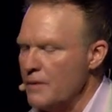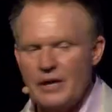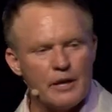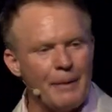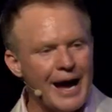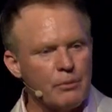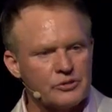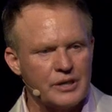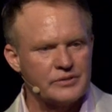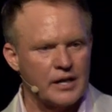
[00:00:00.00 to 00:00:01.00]
Then the
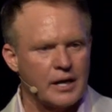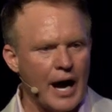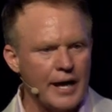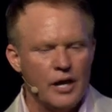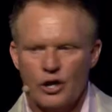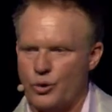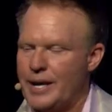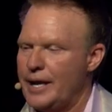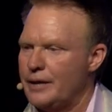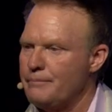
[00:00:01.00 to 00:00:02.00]
Bible says that God
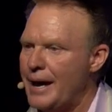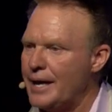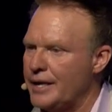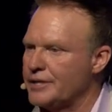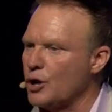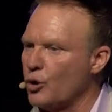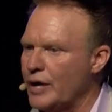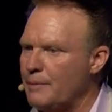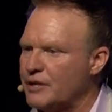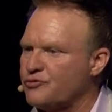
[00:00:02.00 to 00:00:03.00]
created man in his own
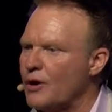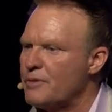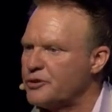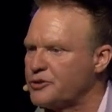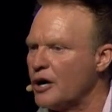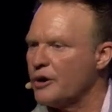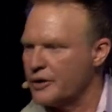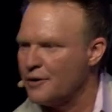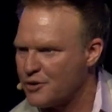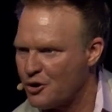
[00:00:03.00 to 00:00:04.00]
image from the
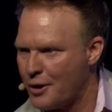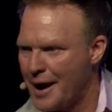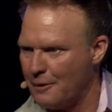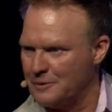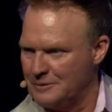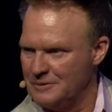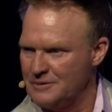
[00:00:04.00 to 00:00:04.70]
dirt of the ground.